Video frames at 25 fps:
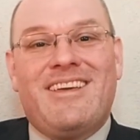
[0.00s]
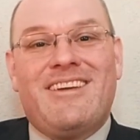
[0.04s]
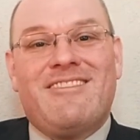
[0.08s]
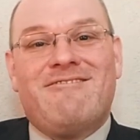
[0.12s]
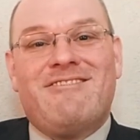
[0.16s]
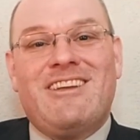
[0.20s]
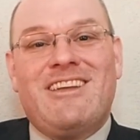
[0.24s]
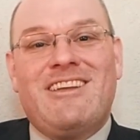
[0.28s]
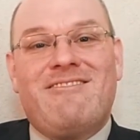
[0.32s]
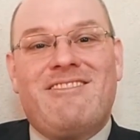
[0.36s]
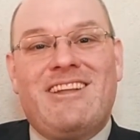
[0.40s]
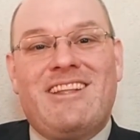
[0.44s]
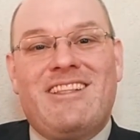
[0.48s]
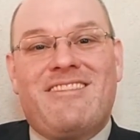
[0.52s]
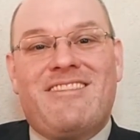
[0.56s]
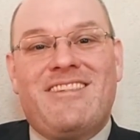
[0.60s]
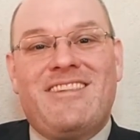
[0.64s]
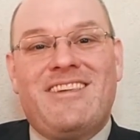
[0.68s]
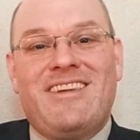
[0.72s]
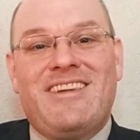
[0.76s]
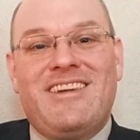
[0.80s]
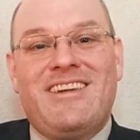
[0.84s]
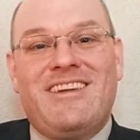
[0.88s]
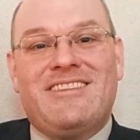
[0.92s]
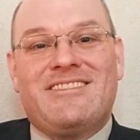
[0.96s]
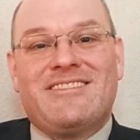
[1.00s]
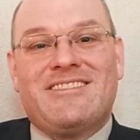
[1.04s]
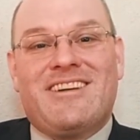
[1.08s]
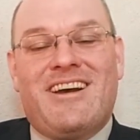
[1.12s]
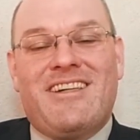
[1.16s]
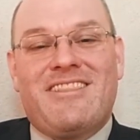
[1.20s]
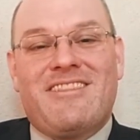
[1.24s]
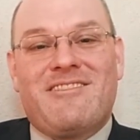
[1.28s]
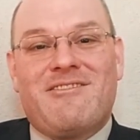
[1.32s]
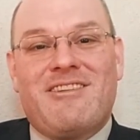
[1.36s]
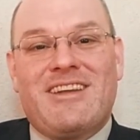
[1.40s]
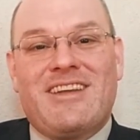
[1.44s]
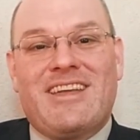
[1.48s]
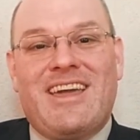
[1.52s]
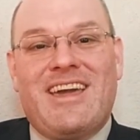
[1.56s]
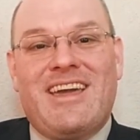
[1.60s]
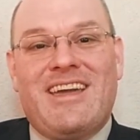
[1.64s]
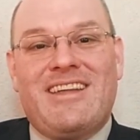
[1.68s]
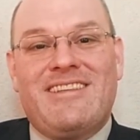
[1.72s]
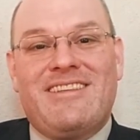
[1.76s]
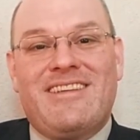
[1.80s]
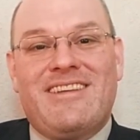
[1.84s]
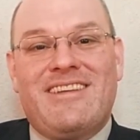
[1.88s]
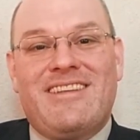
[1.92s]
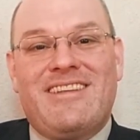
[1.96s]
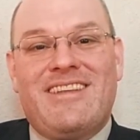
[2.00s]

We will see each other again